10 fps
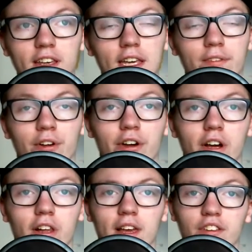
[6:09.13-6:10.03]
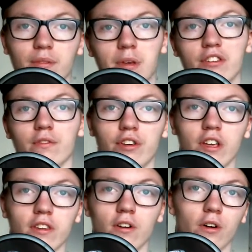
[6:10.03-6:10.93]
if you're a lazy piece of
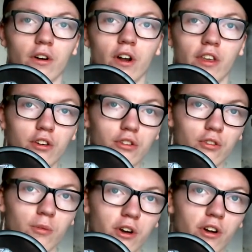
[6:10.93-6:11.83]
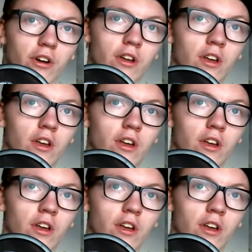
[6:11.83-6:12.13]
shit or a YouTuber